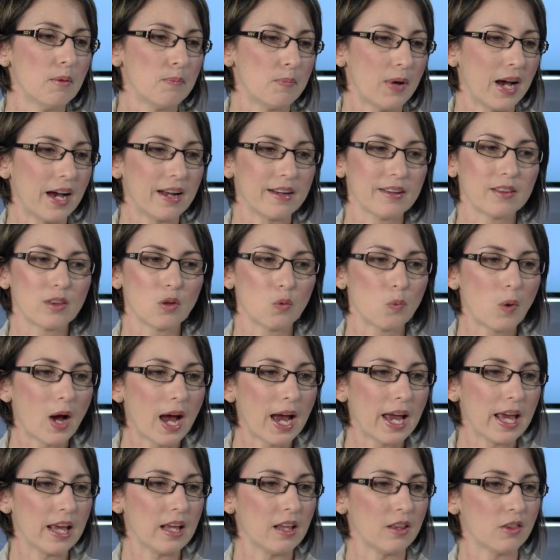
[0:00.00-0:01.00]
But the
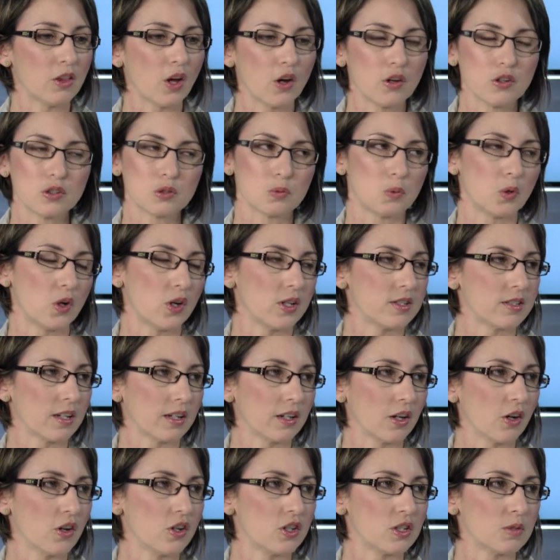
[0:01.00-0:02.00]
way those words are
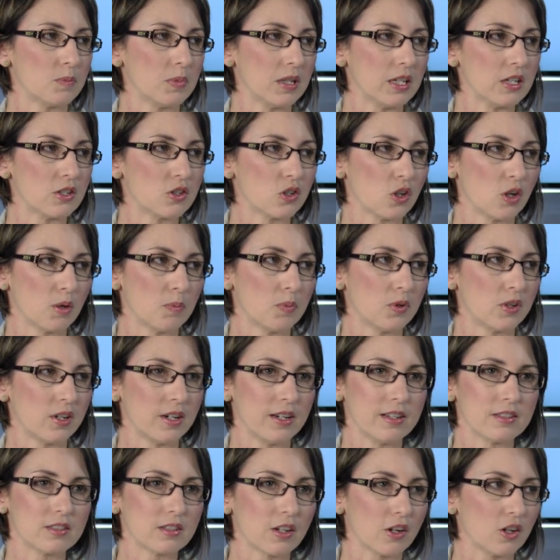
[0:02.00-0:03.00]
going to be interpreted
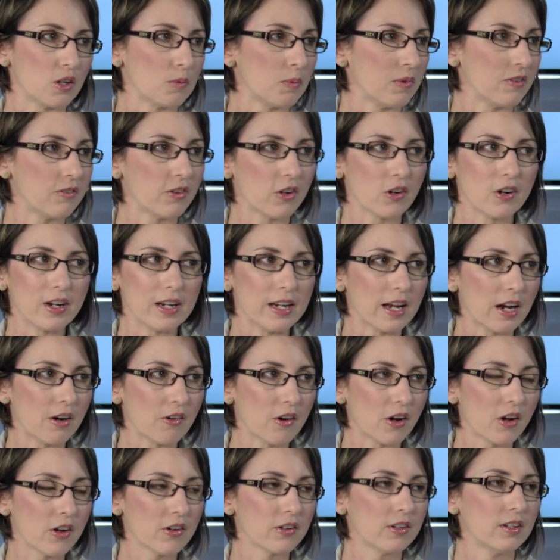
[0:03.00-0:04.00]
is going to be very
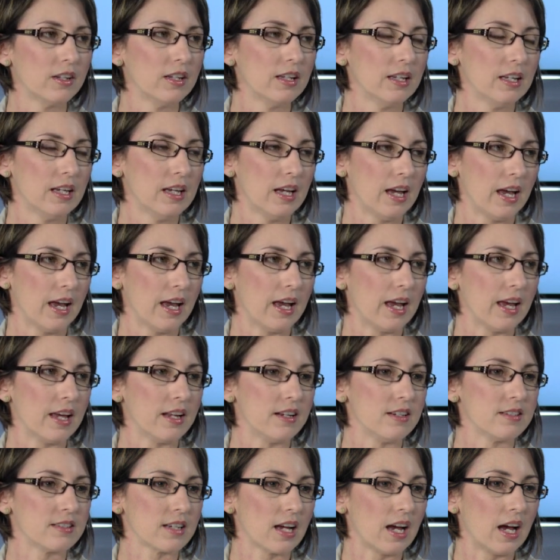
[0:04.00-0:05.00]
narrow,
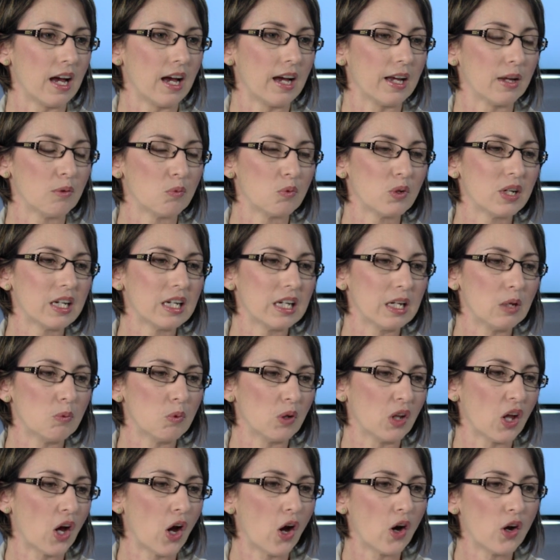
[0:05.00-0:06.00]
and it really
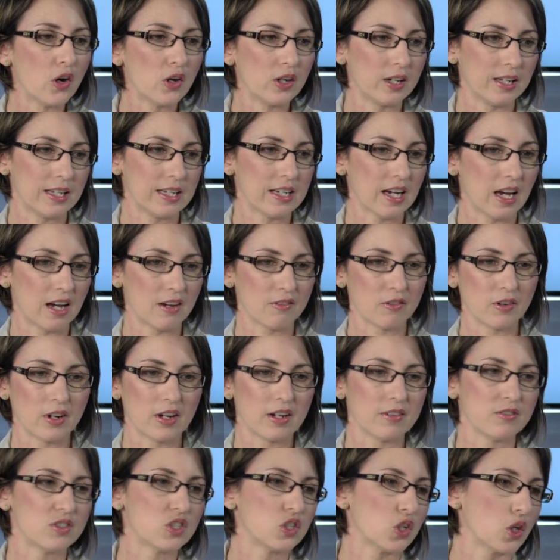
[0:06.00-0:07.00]
will only
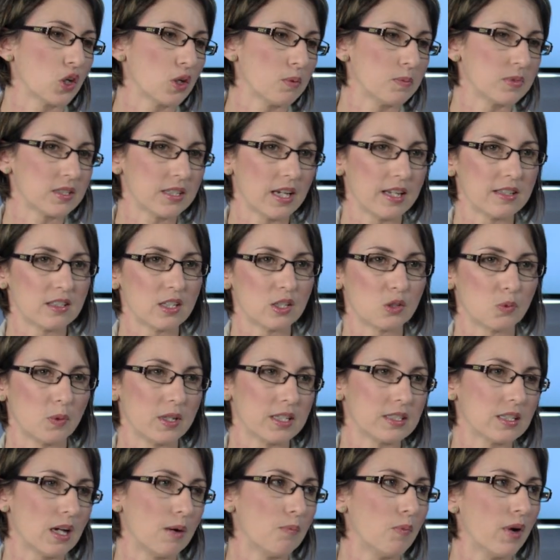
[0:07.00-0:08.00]
cover circumstances where
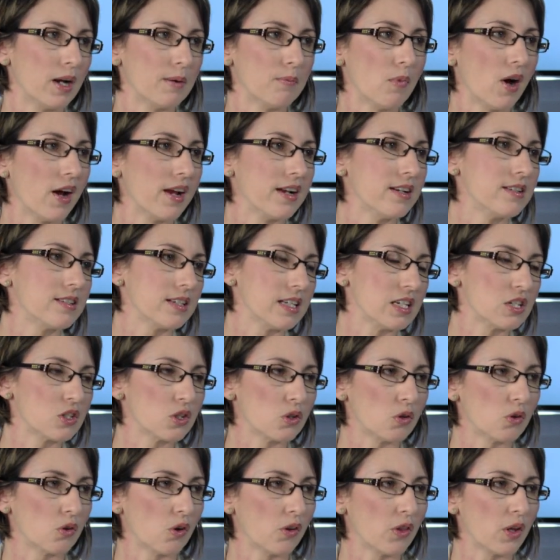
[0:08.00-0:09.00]
someone might
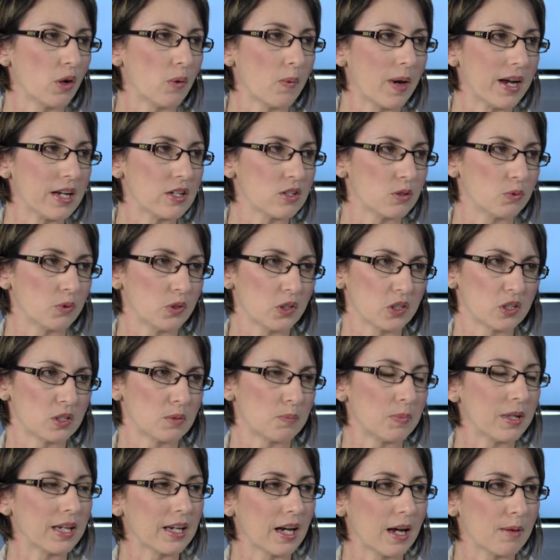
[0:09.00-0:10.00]
detour on their way to work to
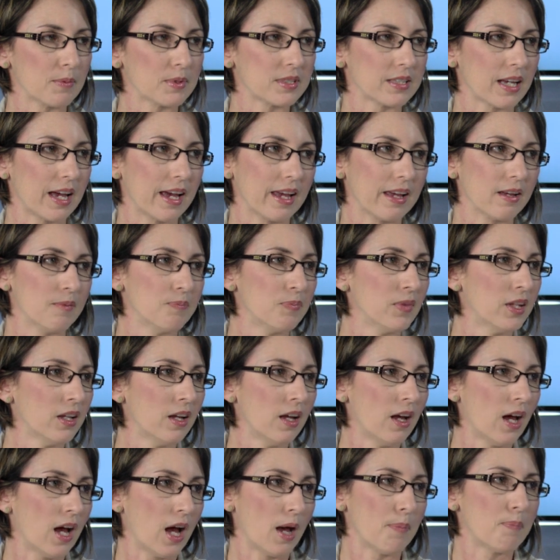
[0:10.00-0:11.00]
pick up, say,
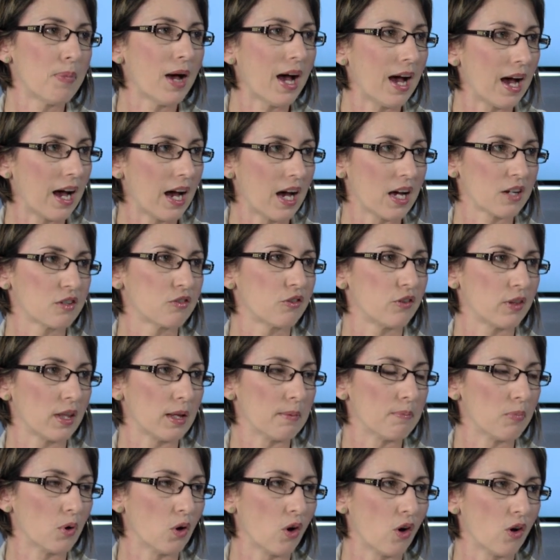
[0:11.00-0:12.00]
a part for their
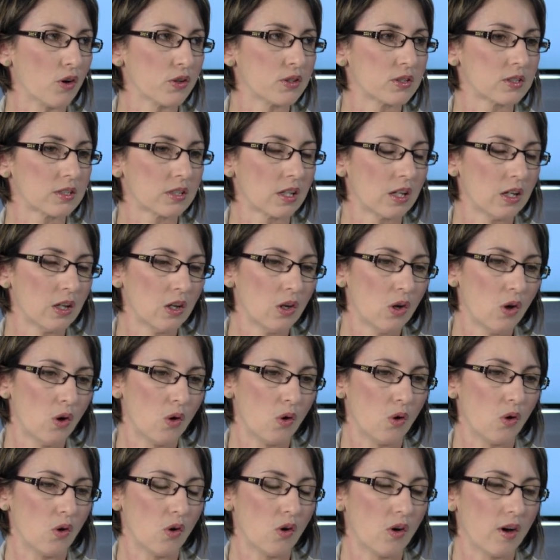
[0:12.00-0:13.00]
boss,
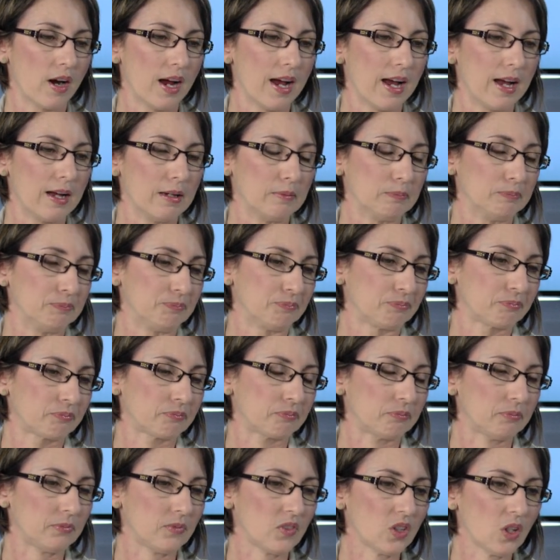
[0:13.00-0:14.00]
or
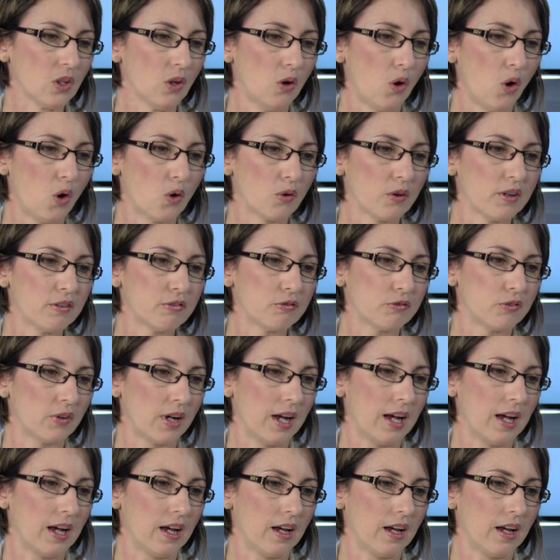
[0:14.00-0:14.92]
if